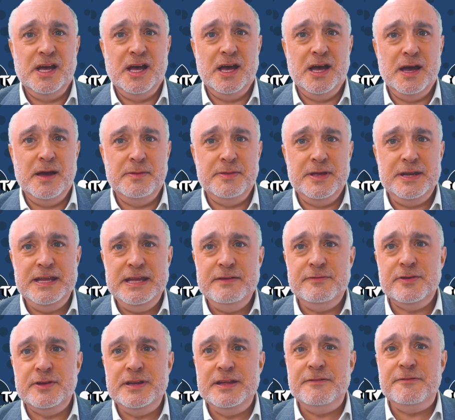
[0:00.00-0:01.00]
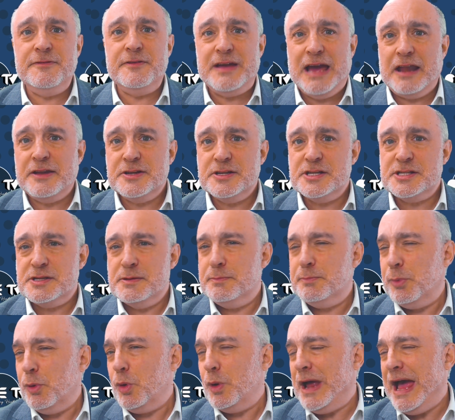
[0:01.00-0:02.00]
uh, that even if candidates
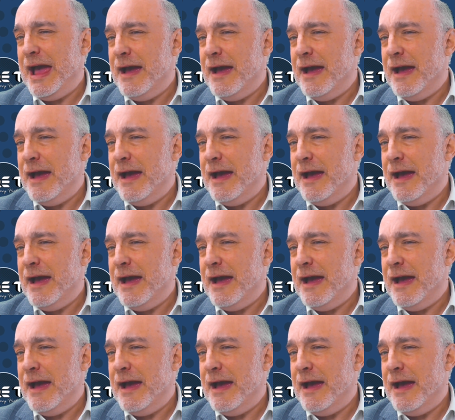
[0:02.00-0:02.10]
had bought